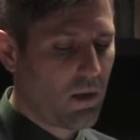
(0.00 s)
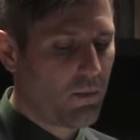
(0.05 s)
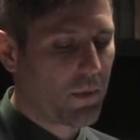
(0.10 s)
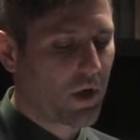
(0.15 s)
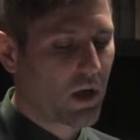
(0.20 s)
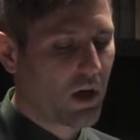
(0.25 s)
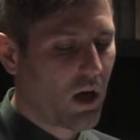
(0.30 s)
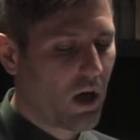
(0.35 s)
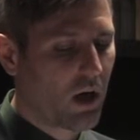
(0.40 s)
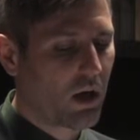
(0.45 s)

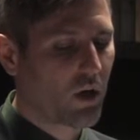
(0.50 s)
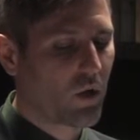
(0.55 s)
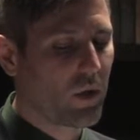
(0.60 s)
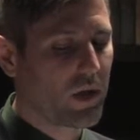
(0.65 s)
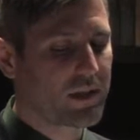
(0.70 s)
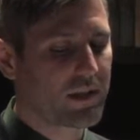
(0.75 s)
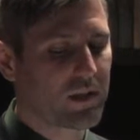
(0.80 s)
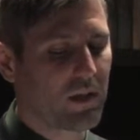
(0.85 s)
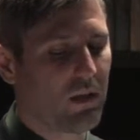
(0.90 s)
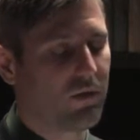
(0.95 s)
but
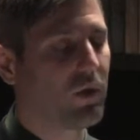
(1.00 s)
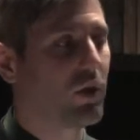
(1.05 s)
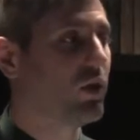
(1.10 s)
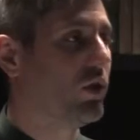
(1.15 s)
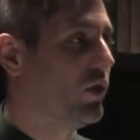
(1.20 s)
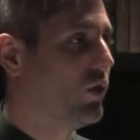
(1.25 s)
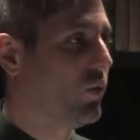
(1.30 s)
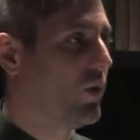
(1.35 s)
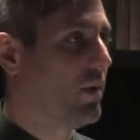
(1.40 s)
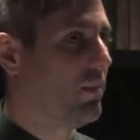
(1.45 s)
conquest of the
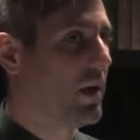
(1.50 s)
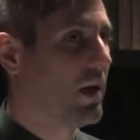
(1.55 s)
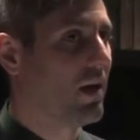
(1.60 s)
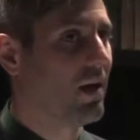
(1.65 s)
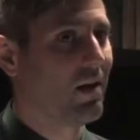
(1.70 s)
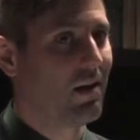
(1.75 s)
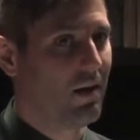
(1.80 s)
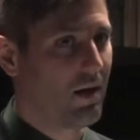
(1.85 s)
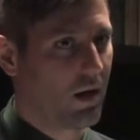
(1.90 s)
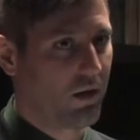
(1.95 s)
good women
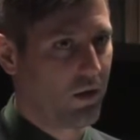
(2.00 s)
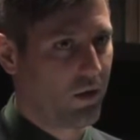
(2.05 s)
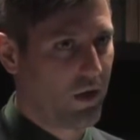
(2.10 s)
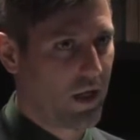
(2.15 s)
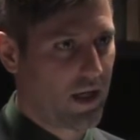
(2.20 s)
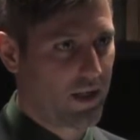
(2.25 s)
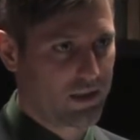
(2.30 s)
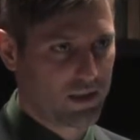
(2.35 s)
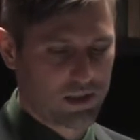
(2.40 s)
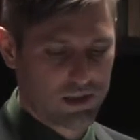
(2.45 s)

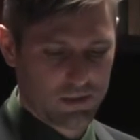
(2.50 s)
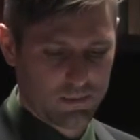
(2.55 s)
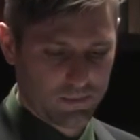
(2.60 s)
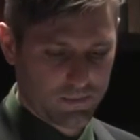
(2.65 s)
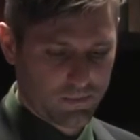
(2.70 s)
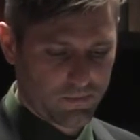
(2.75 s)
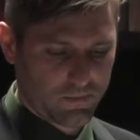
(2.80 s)
nonetheless.